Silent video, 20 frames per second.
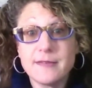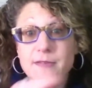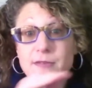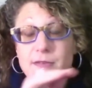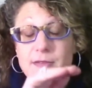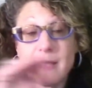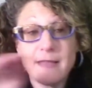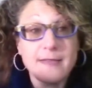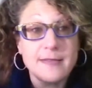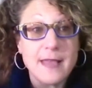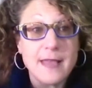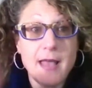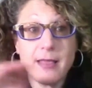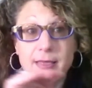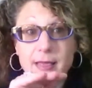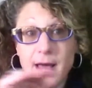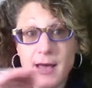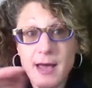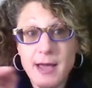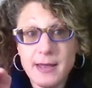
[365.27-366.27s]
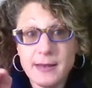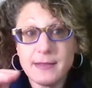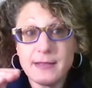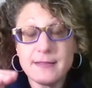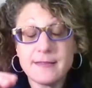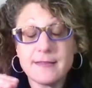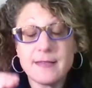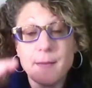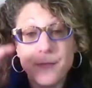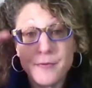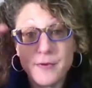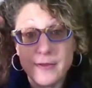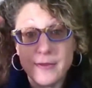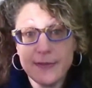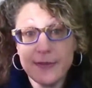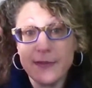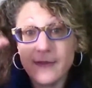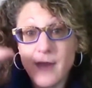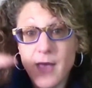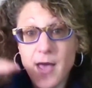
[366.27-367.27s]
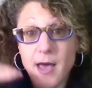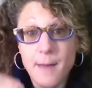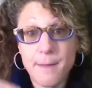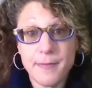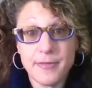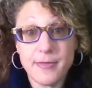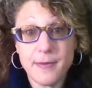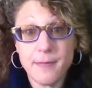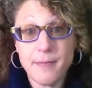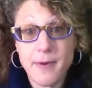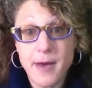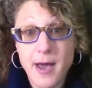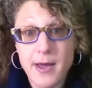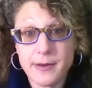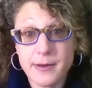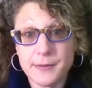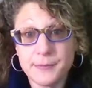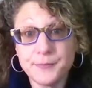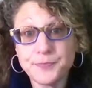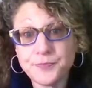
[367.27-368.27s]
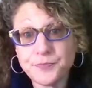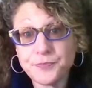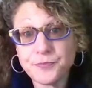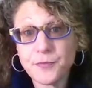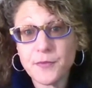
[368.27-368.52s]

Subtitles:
So that's that line that separates the top and the bottom.